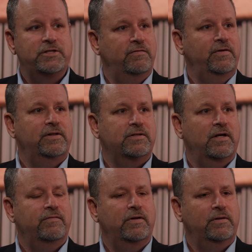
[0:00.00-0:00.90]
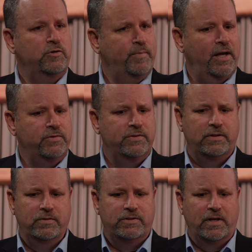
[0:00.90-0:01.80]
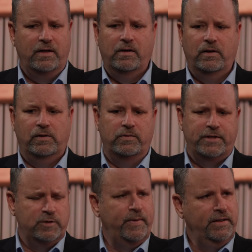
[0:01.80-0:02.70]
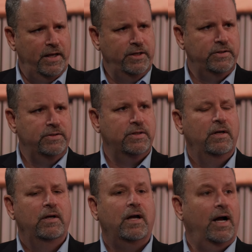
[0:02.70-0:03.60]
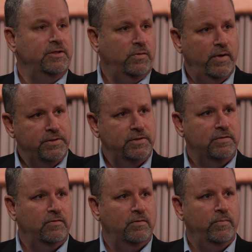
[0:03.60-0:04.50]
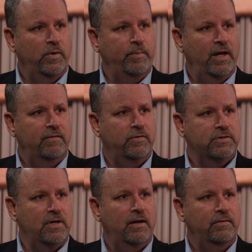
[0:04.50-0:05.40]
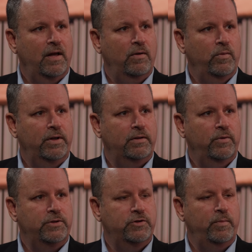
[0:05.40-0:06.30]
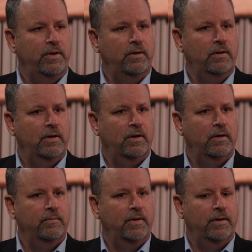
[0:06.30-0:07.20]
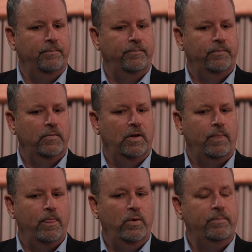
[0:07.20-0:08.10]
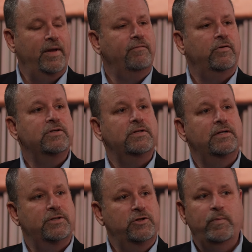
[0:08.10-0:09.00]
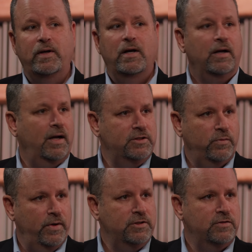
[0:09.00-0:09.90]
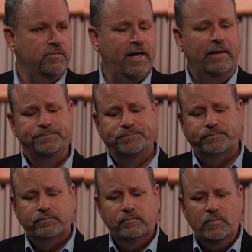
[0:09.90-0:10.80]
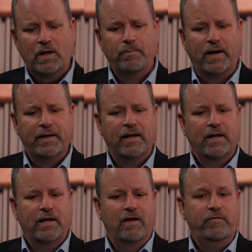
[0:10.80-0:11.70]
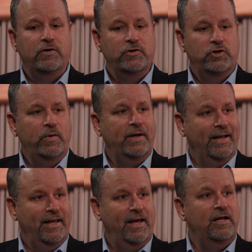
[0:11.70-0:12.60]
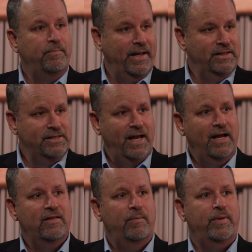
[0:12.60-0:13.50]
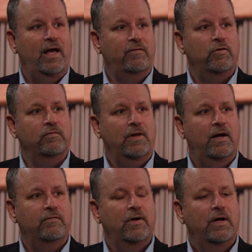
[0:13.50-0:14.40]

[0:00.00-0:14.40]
touchy-feely stuff. It includes boundaries that you set. It includes expectations, consequences for when behavior is not what should be, when behavior isn't as it should be, consequences for that. But if you can do it again and maintain that behavior of love,